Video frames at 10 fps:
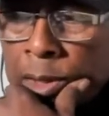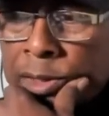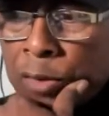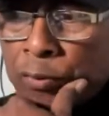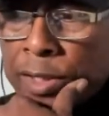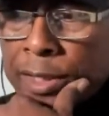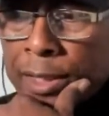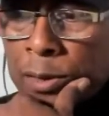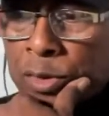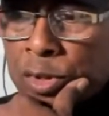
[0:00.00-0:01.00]
Tariq
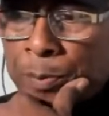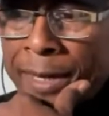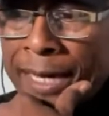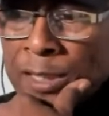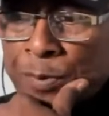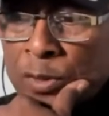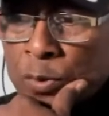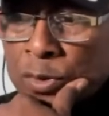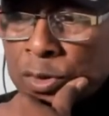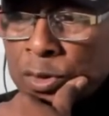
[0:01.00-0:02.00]
El Shabazz, peace,
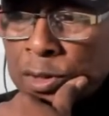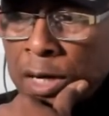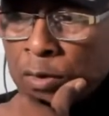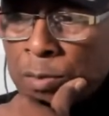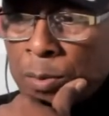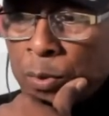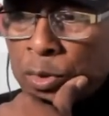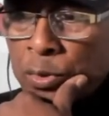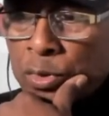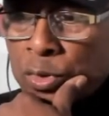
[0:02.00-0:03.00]
what's good? I remember
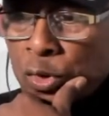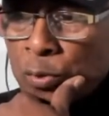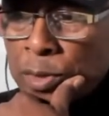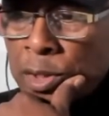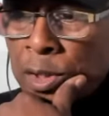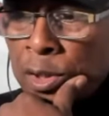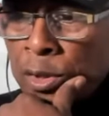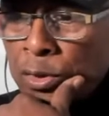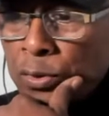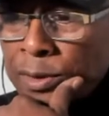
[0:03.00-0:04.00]
when you showed me
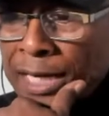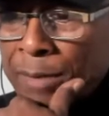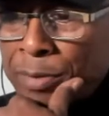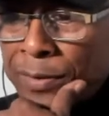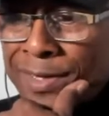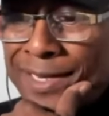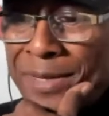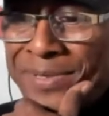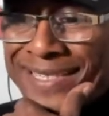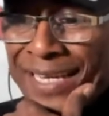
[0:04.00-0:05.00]
your library in
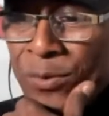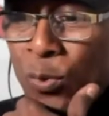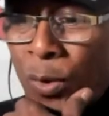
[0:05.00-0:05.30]
Hempstead.